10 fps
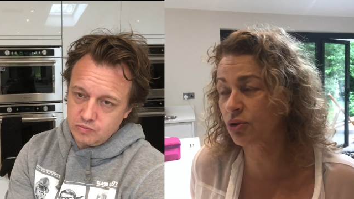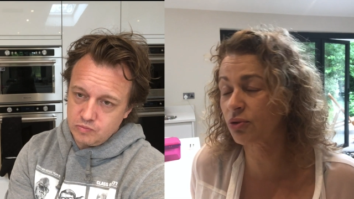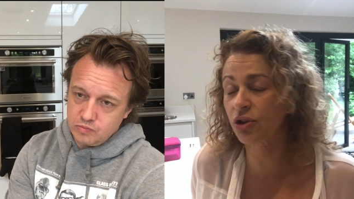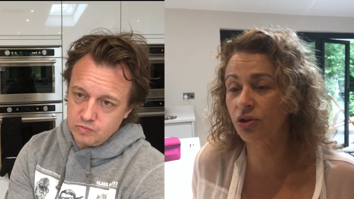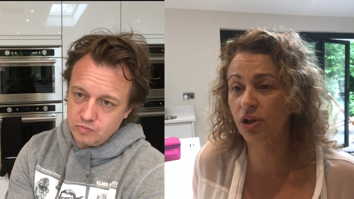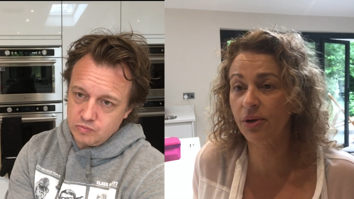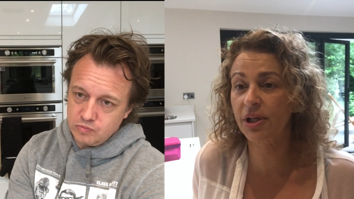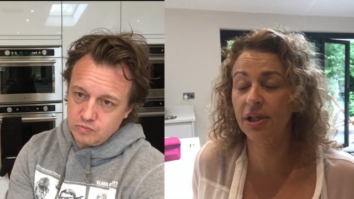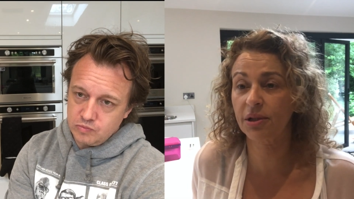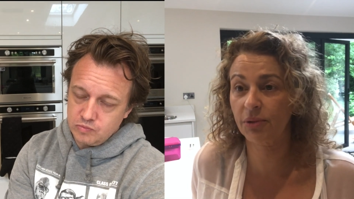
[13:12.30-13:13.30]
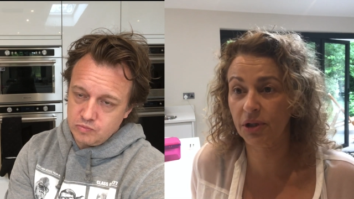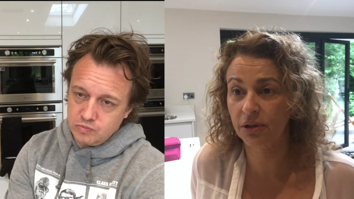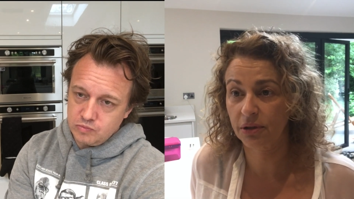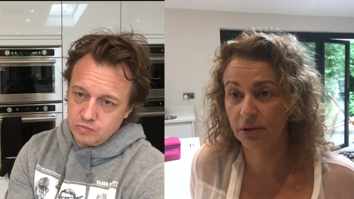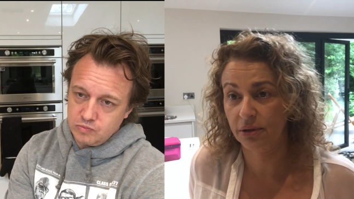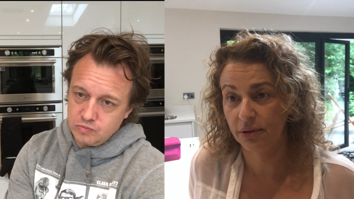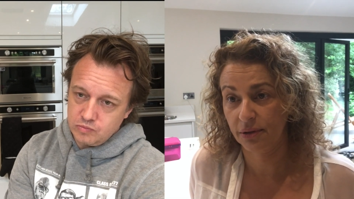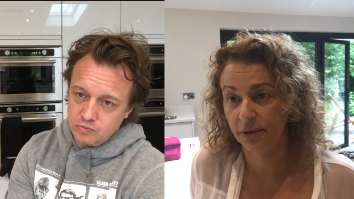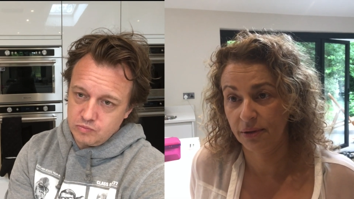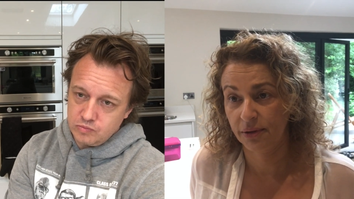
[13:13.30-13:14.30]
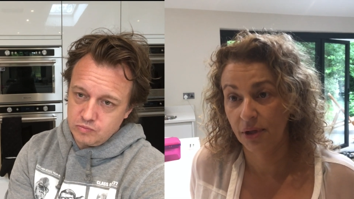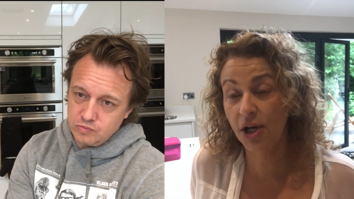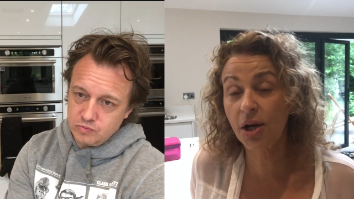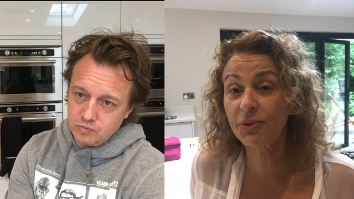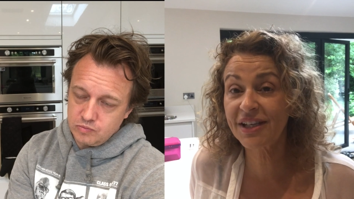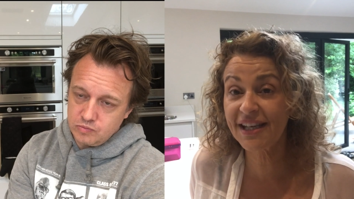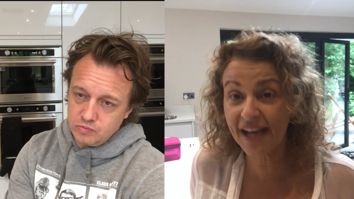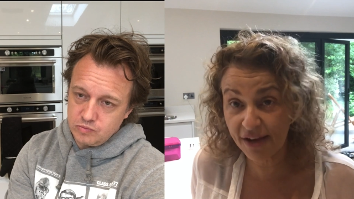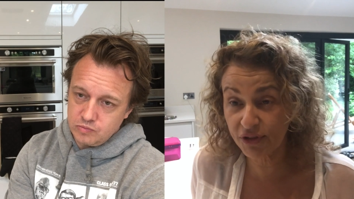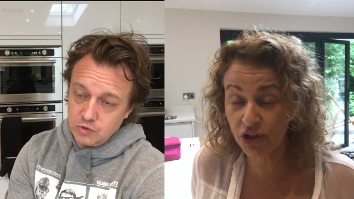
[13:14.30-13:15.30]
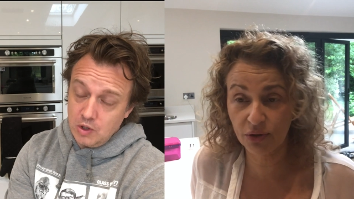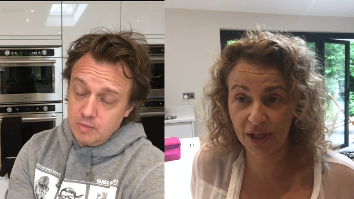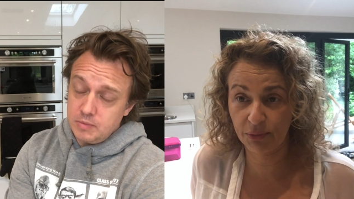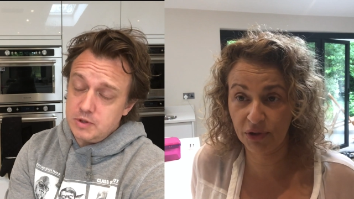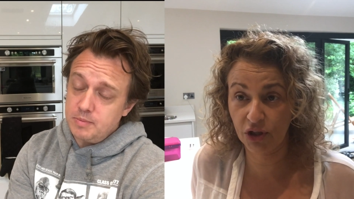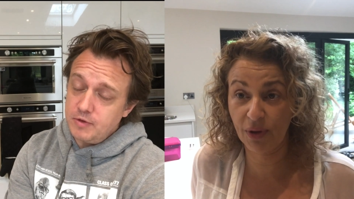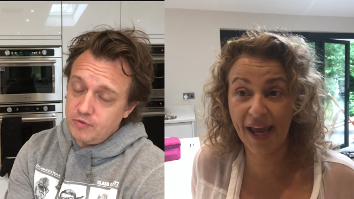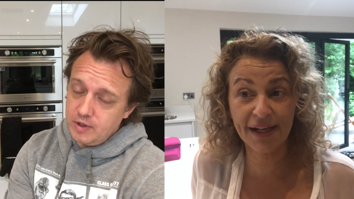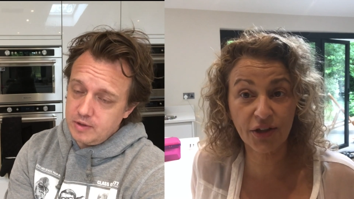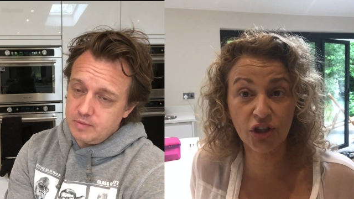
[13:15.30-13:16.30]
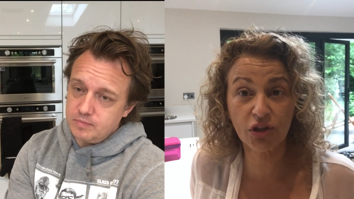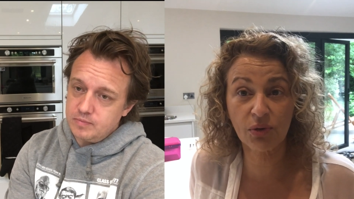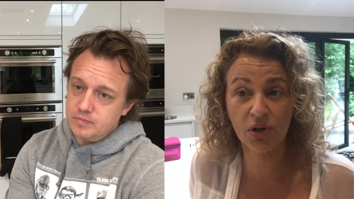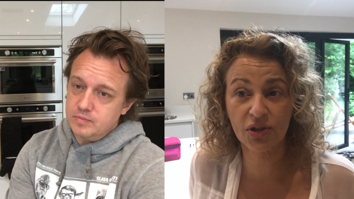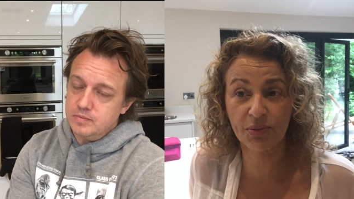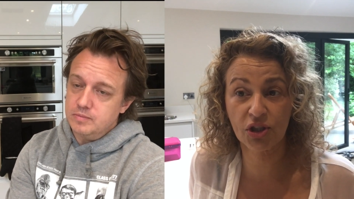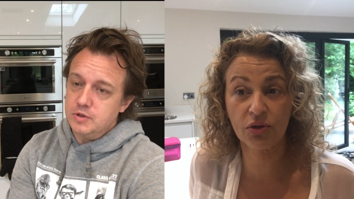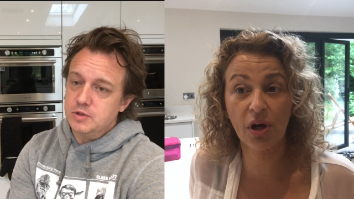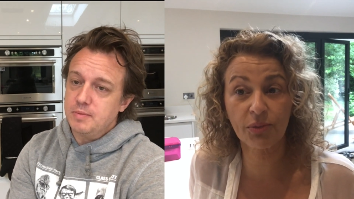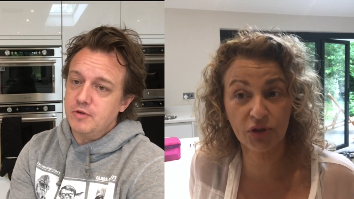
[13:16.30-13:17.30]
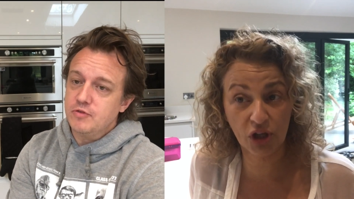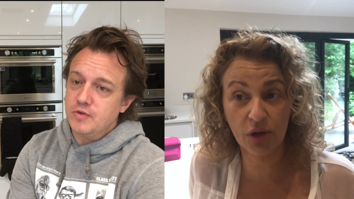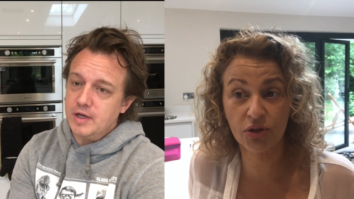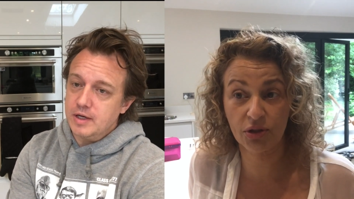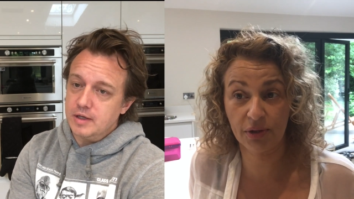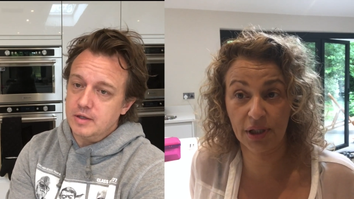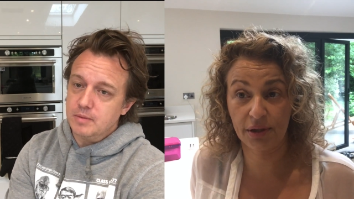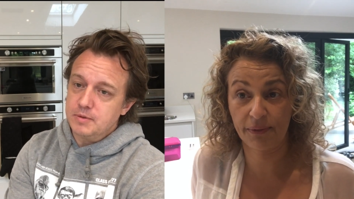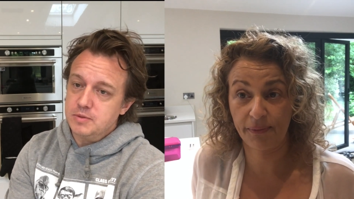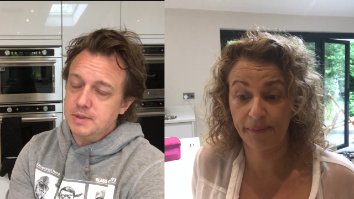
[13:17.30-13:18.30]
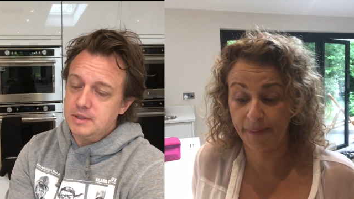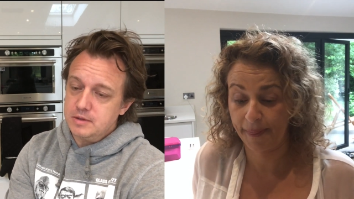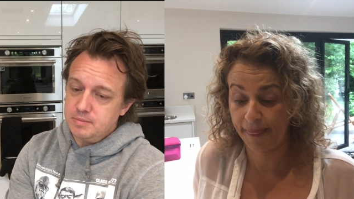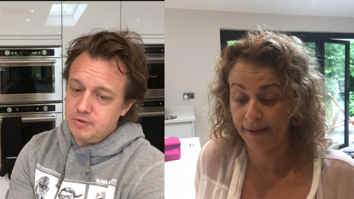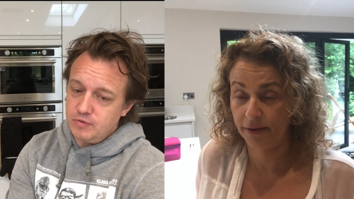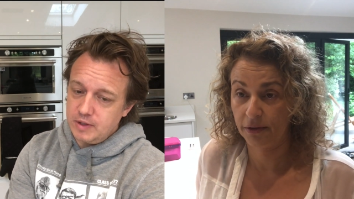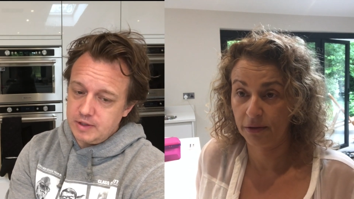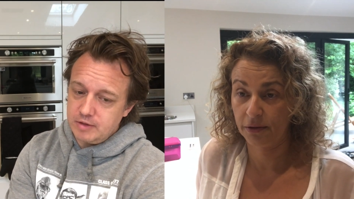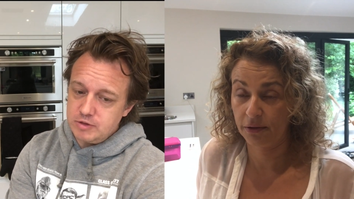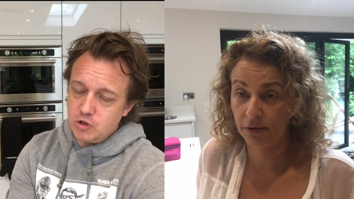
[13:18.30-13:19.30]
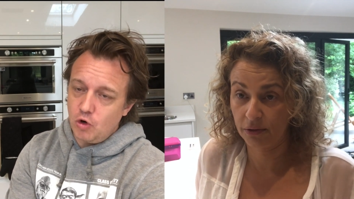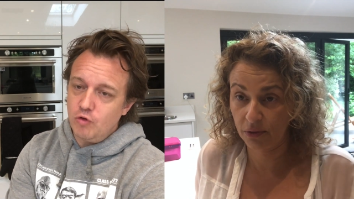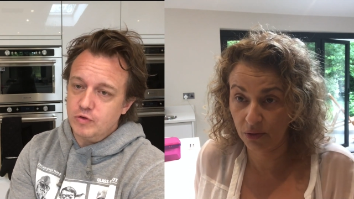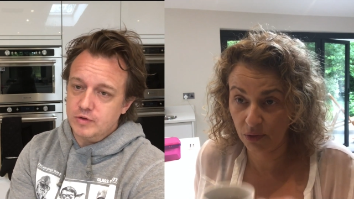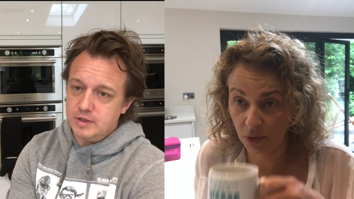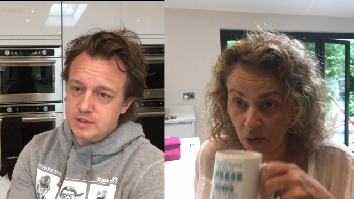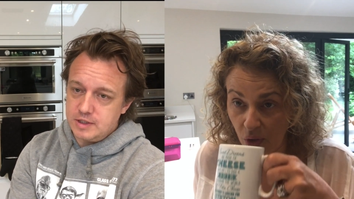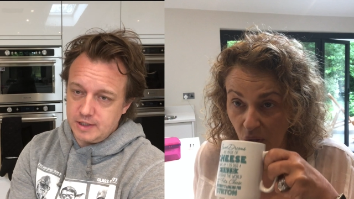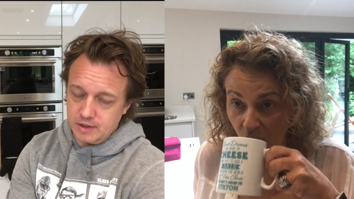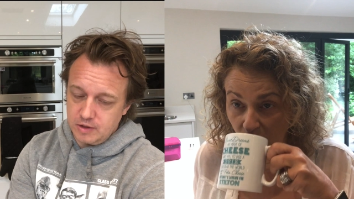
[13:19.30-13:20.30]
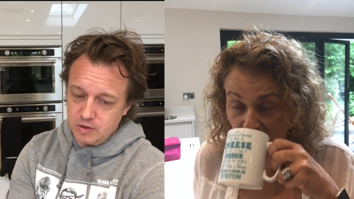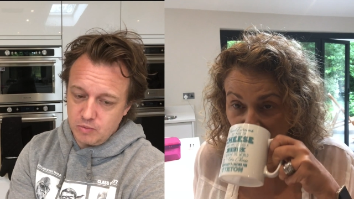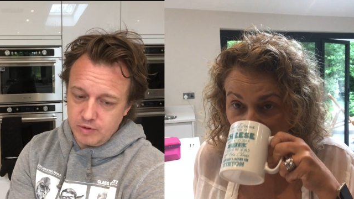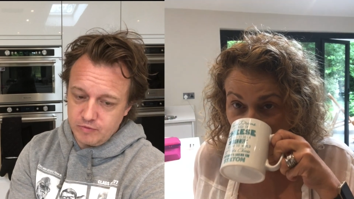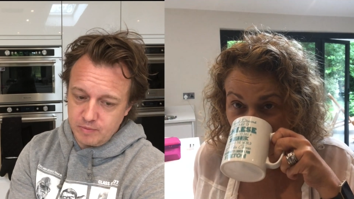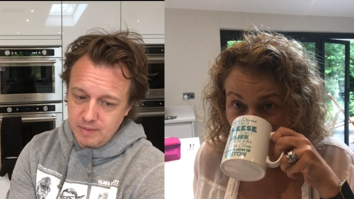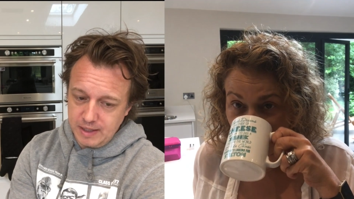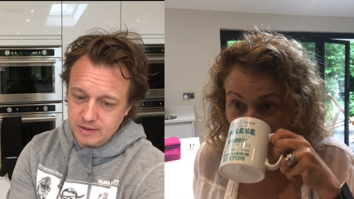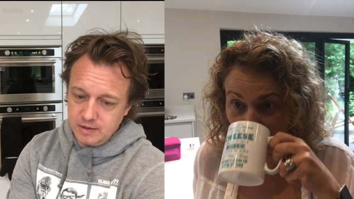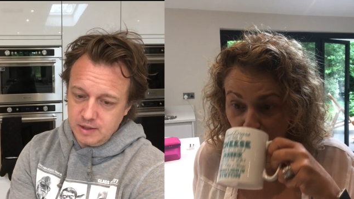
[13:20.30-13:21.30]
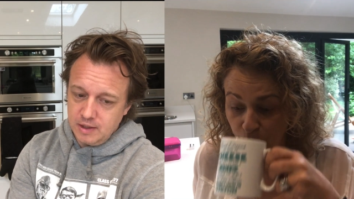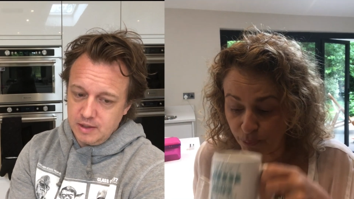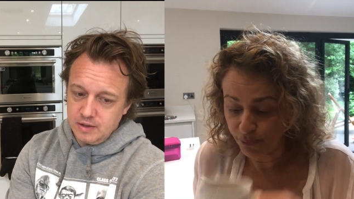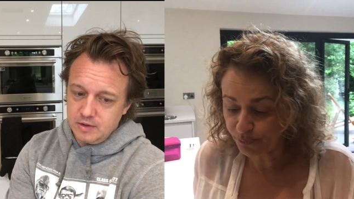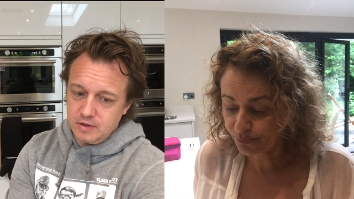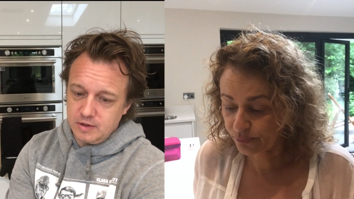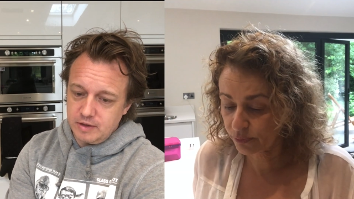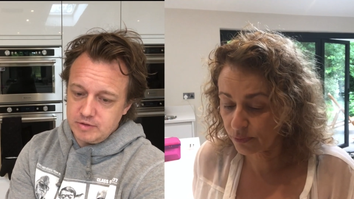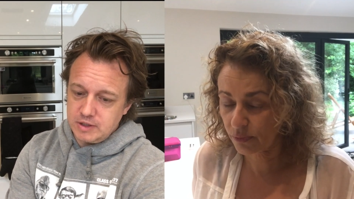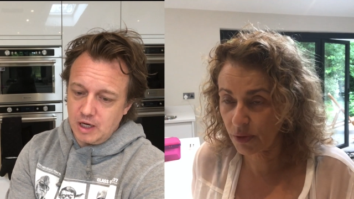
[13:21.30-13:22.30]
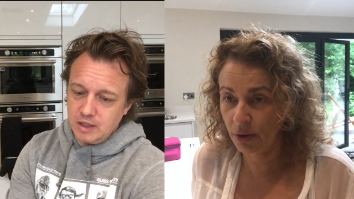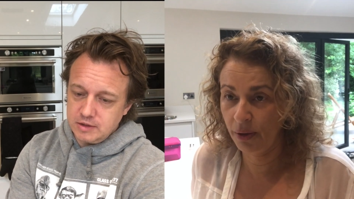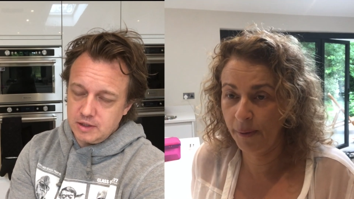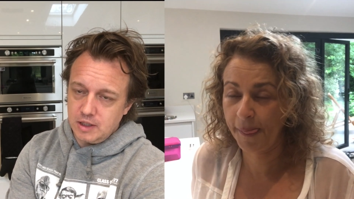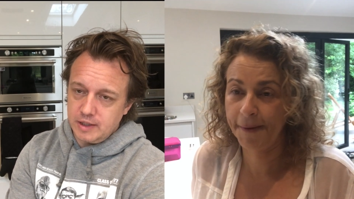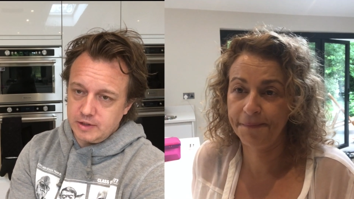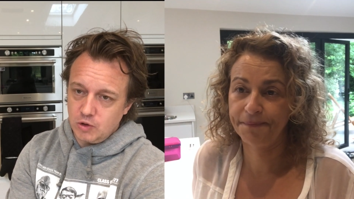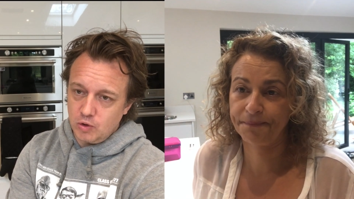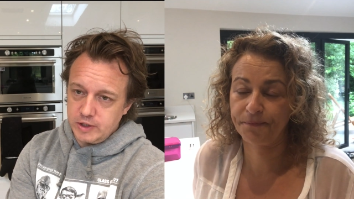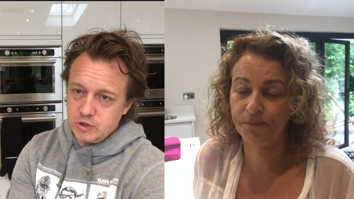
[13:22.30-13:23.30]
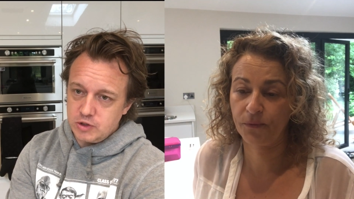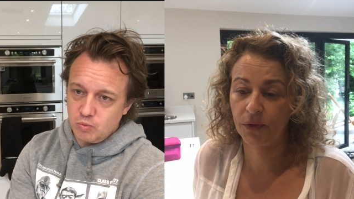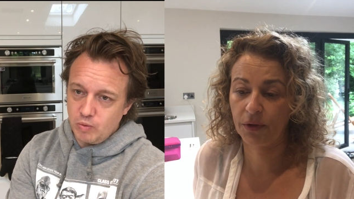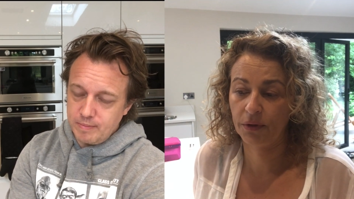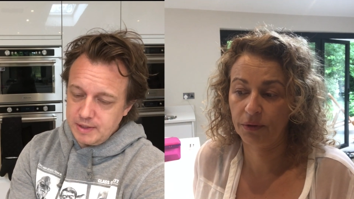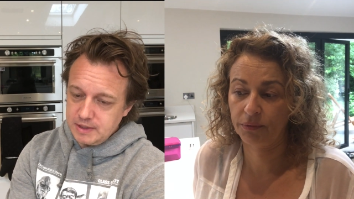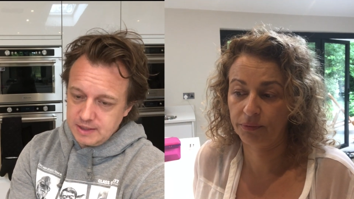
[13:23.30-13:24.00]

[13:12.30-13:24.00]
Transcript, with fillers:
Speaker 1: a door and not knowing anyone. And I would never do that but with you. Fair, Anything you asked me to, to I would go fair, to it.
Speaker 2: To be, to be fair, there is often this thing, though, where for men, there is an underlying knowledge that women